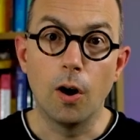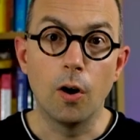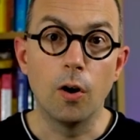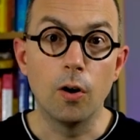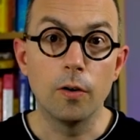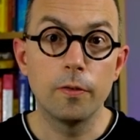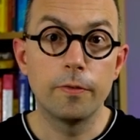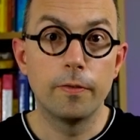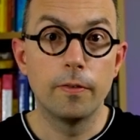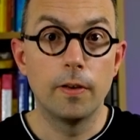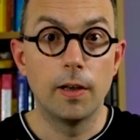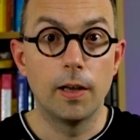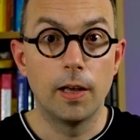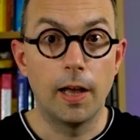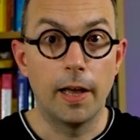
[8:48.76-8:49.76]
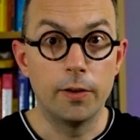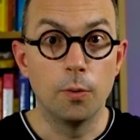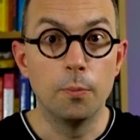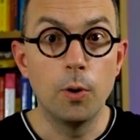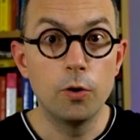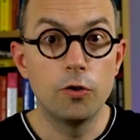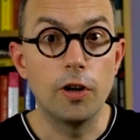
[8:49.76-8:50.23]
of an
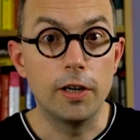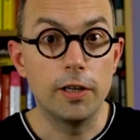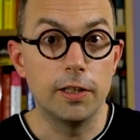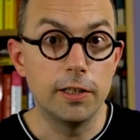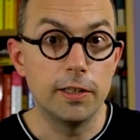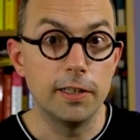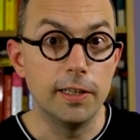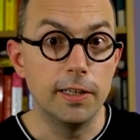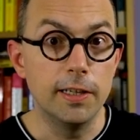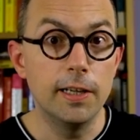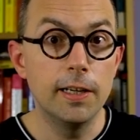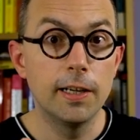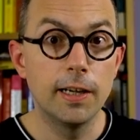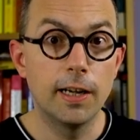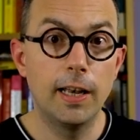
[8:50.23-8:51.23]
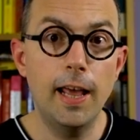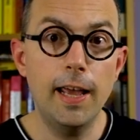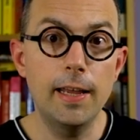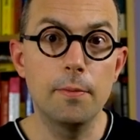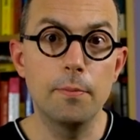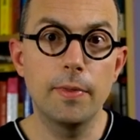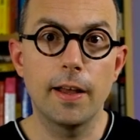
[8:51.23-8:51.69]
homogeneity
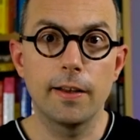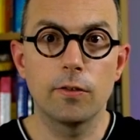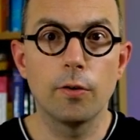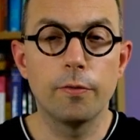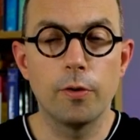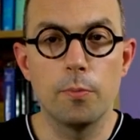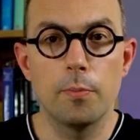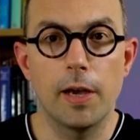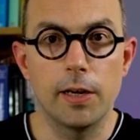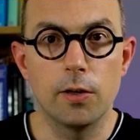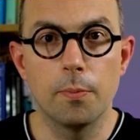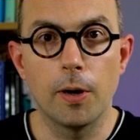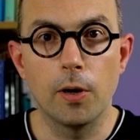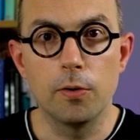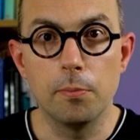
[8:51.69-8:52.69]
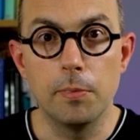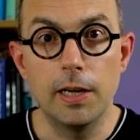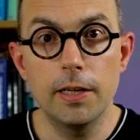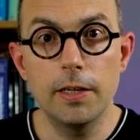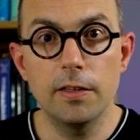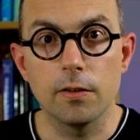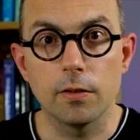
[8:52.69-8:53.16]
claim that's often made about
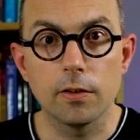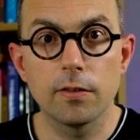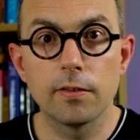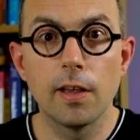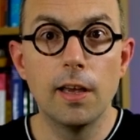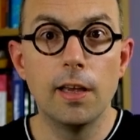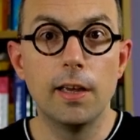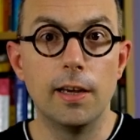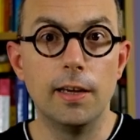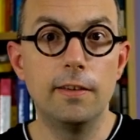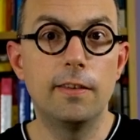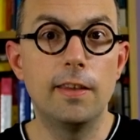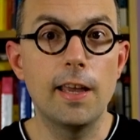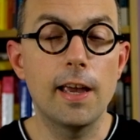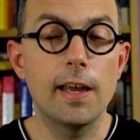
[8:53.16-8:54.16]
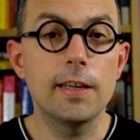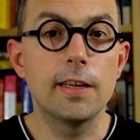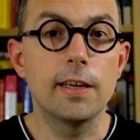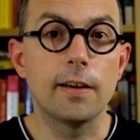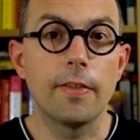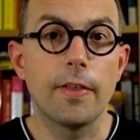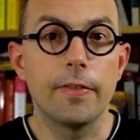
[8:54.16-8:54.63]
millennials is the
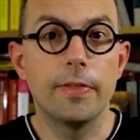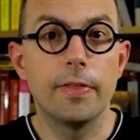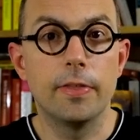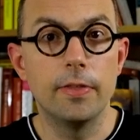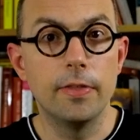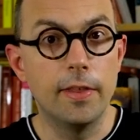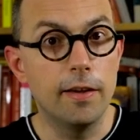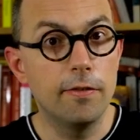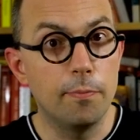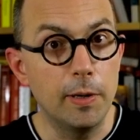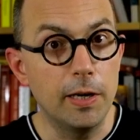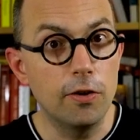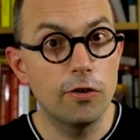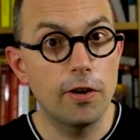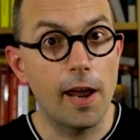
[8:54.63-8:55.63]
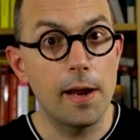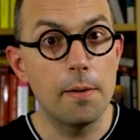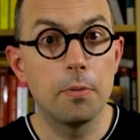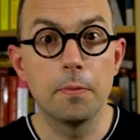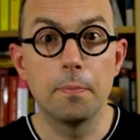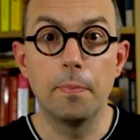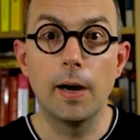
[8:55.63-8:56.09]
idea that they've been
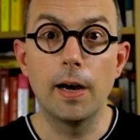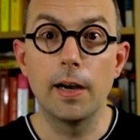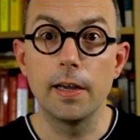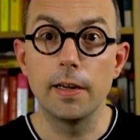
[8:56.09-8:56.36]
shaped by